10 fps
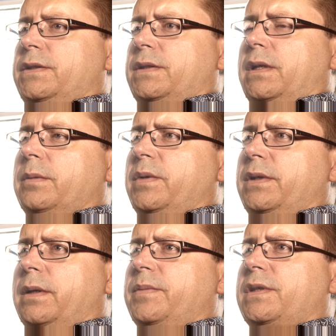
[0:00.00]
just
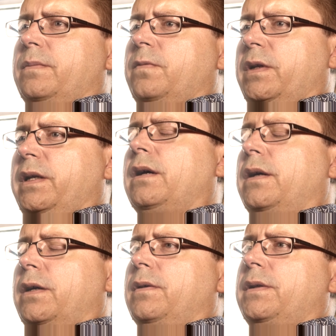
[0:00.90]
opened up some really
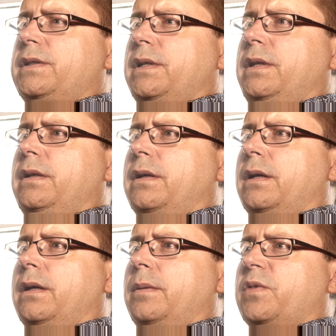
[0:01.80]
high quality
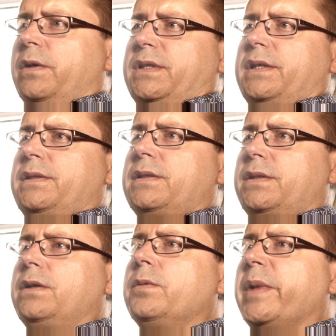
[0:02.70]

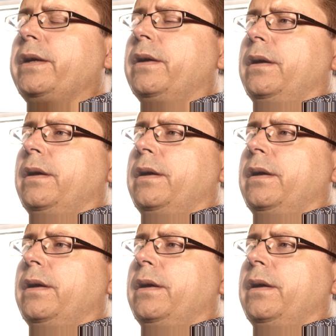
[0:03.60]
processors to me,